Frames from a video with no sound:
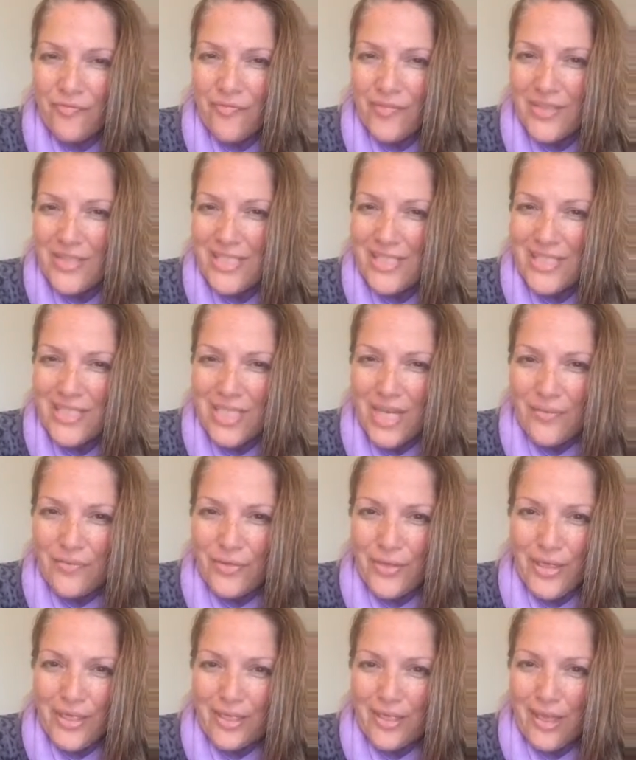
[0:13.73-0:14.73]

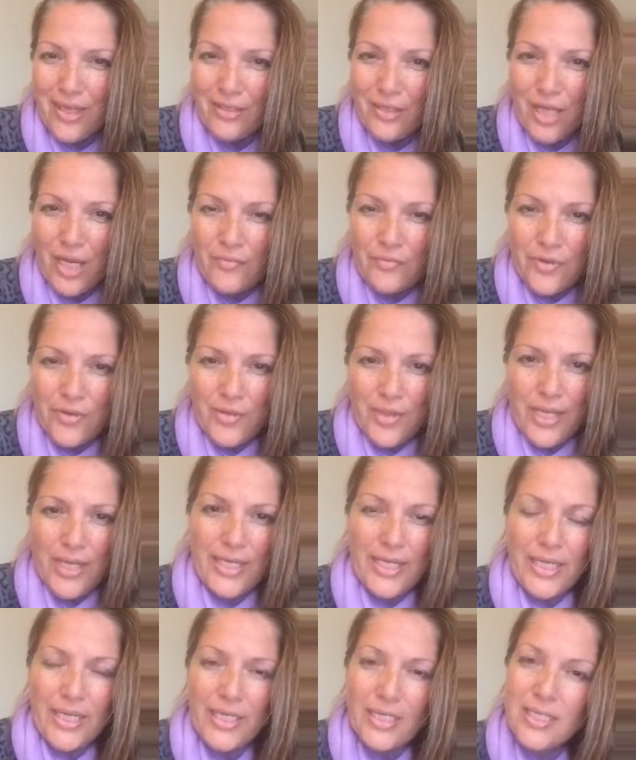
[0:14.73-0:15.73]
discover and uncover that
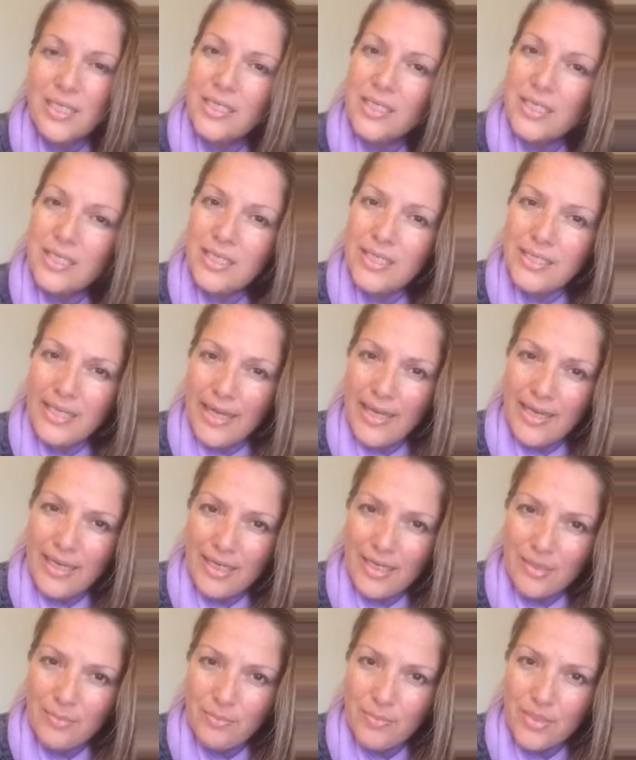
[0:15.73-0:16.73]
hidden
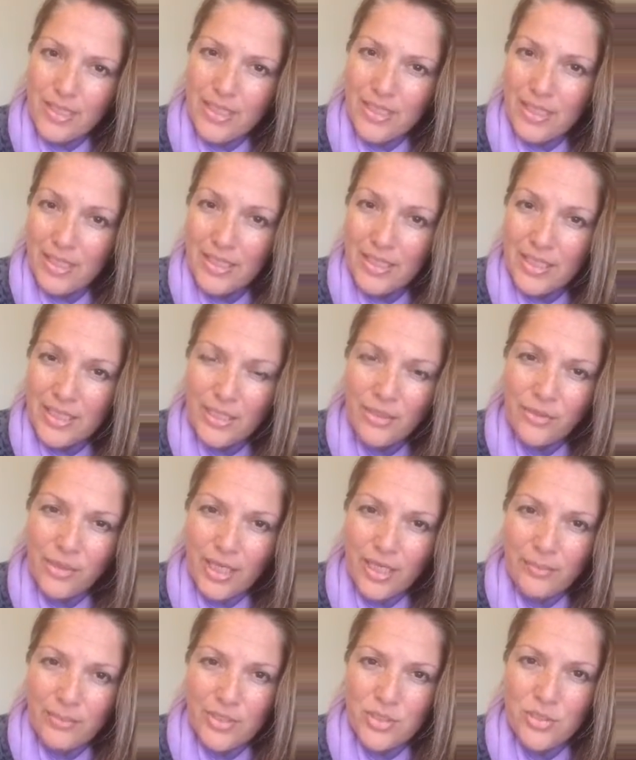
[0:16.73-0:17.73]
game, that hidden inner
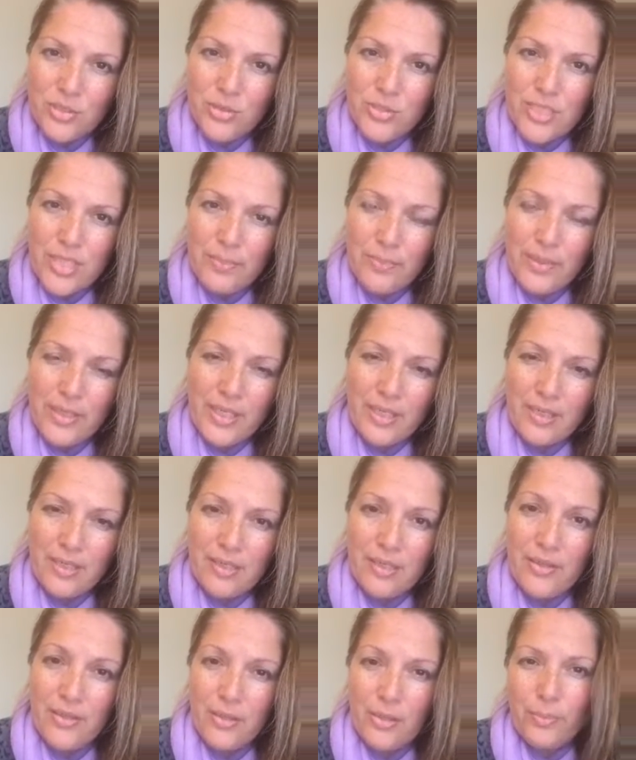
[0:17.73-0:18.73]
game that shows up
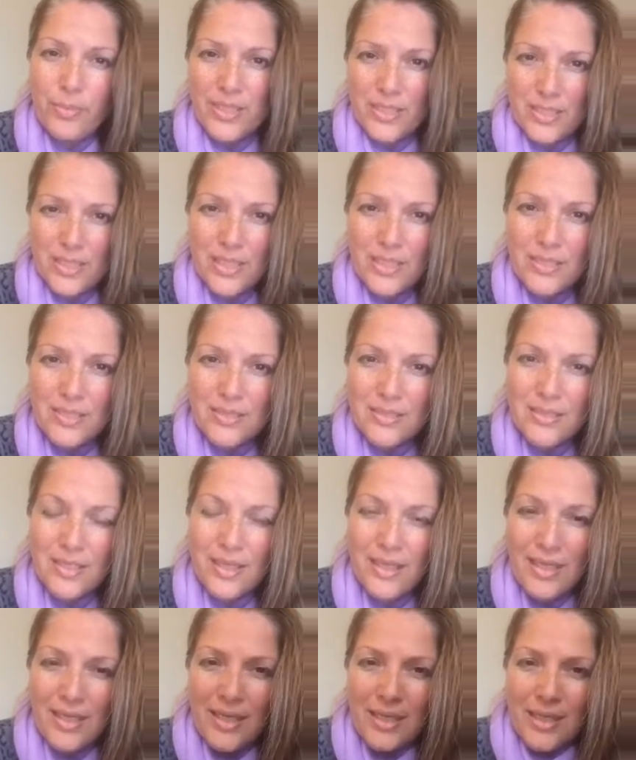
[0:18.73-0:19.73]
in their business.
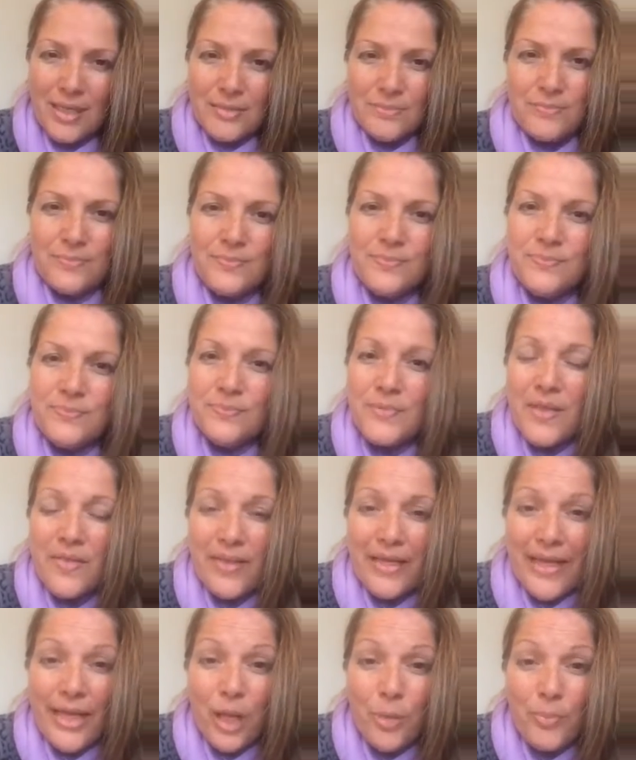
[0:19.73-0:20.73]
And
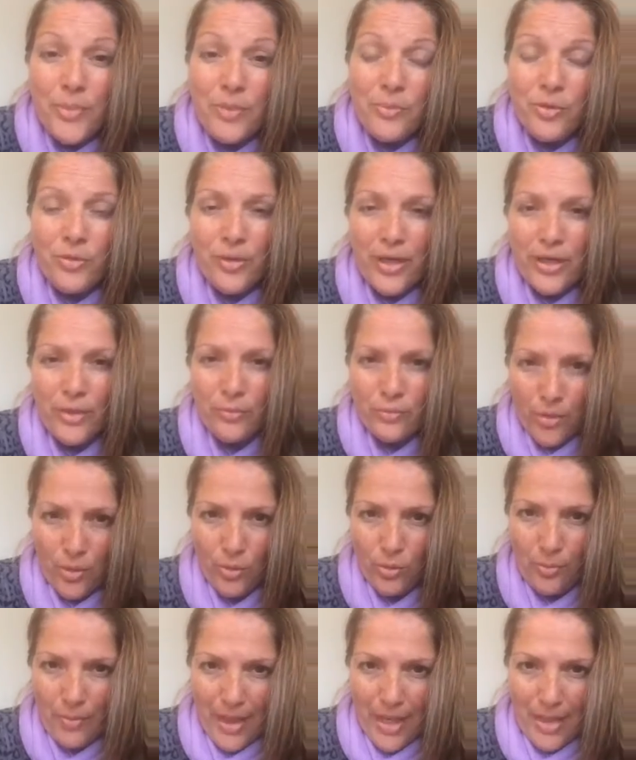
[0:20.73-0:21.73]
then I help them create a
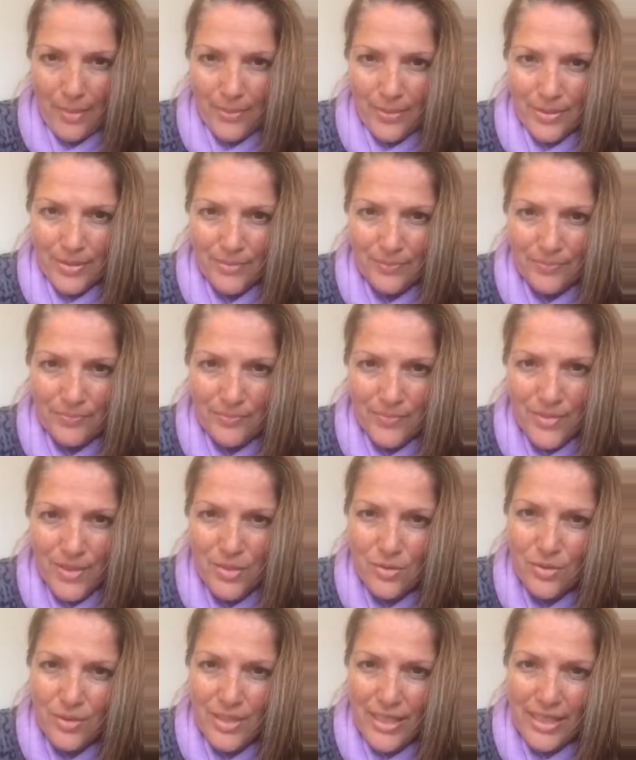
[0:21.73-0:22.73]
roadmap
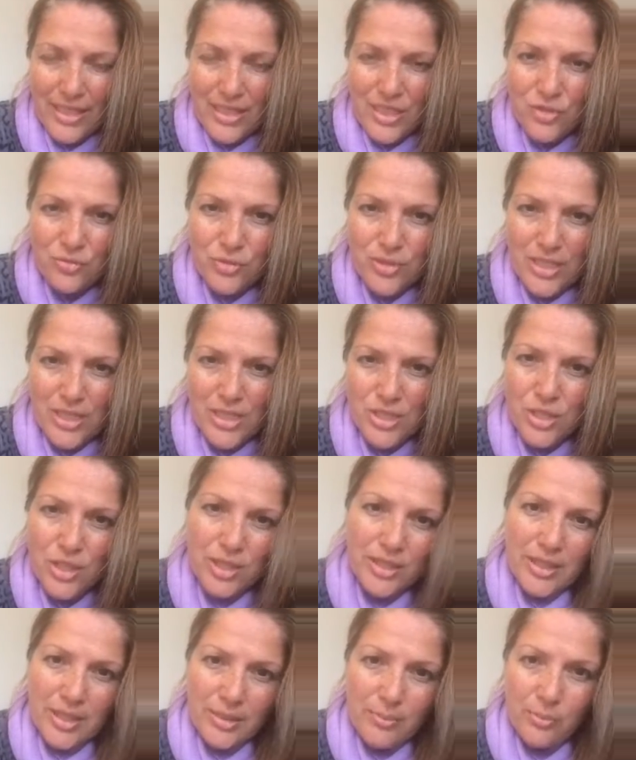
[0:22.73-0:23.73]
so that they can
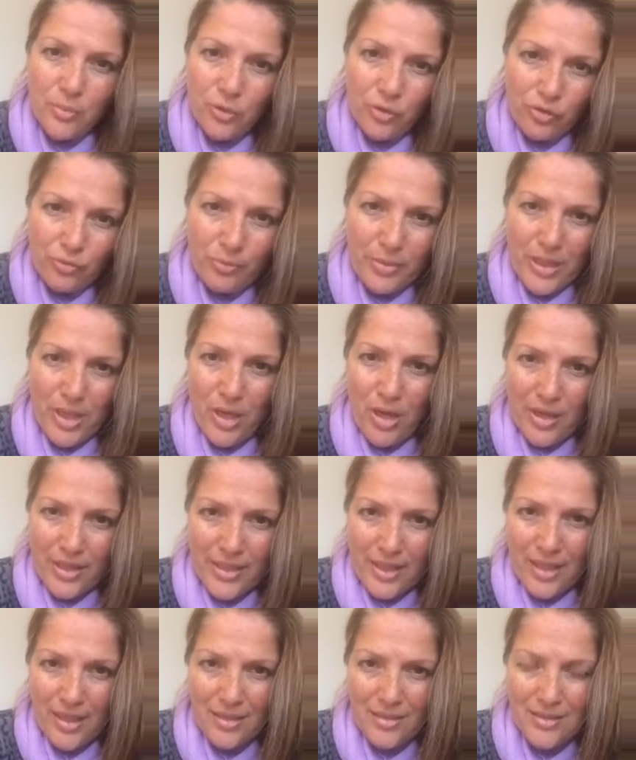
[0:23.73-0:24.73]
strategically move
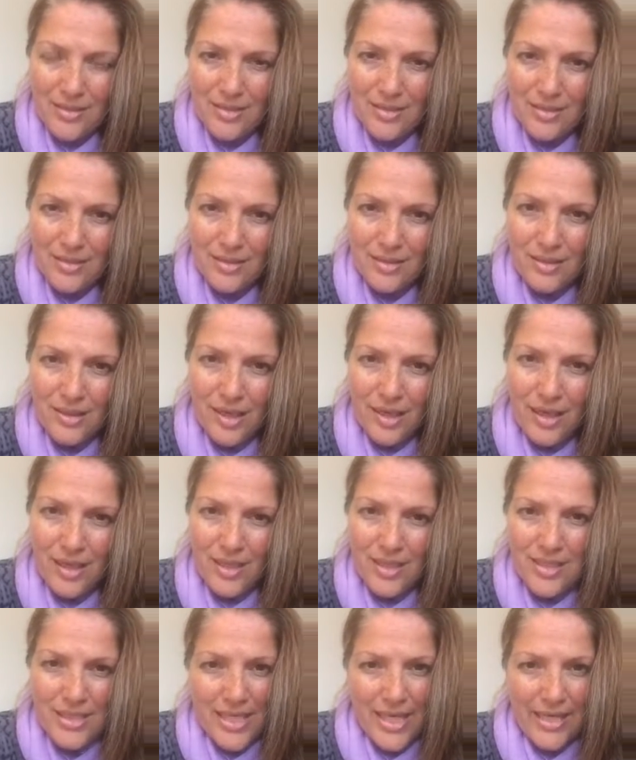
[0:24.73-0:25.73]
beyond it
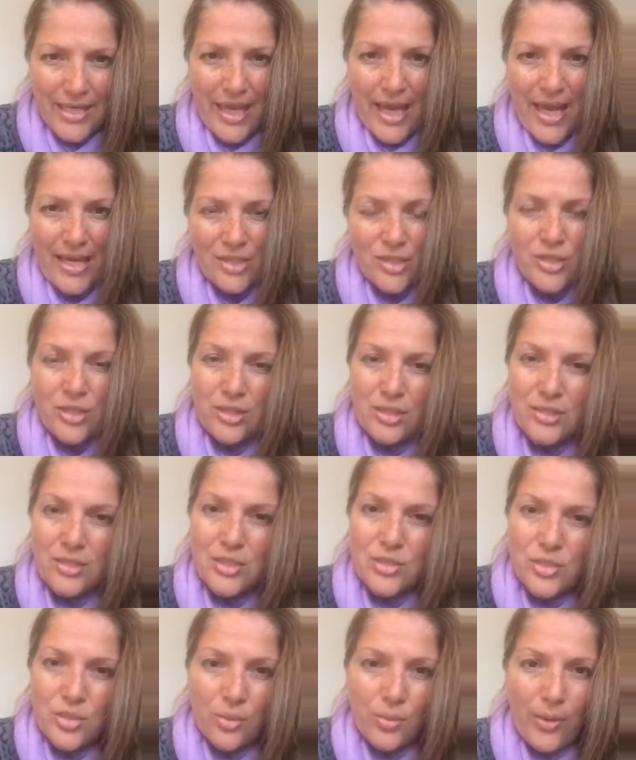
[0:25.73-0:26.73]
and take action in
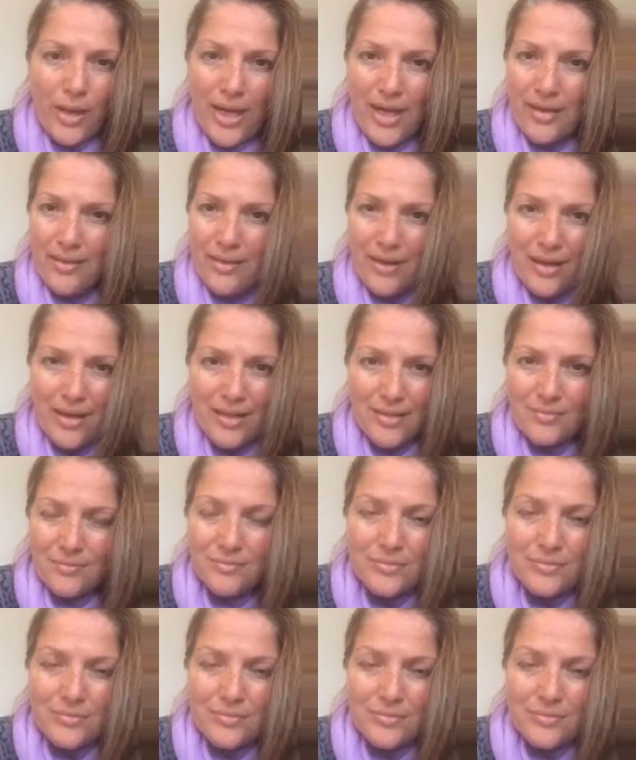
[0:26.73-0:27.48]
such a way that